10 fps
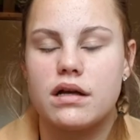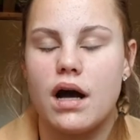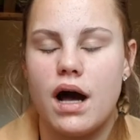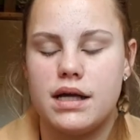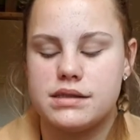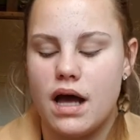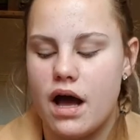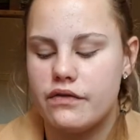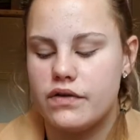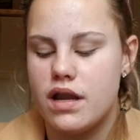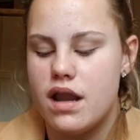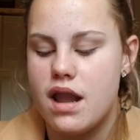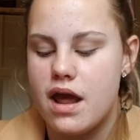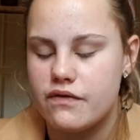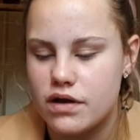Guys, I've
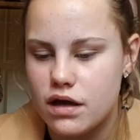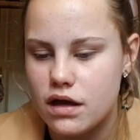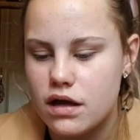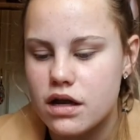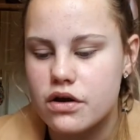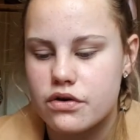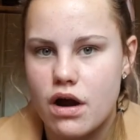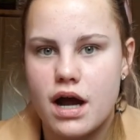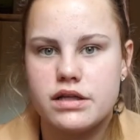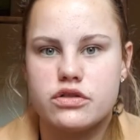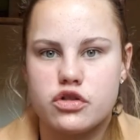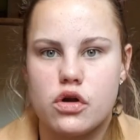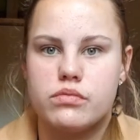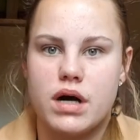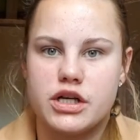never cried
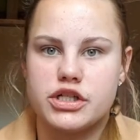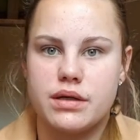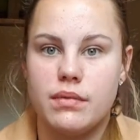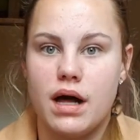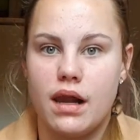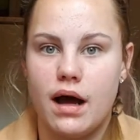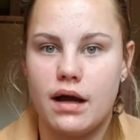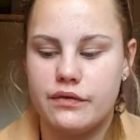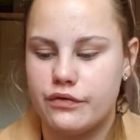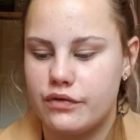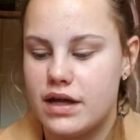so much in my life.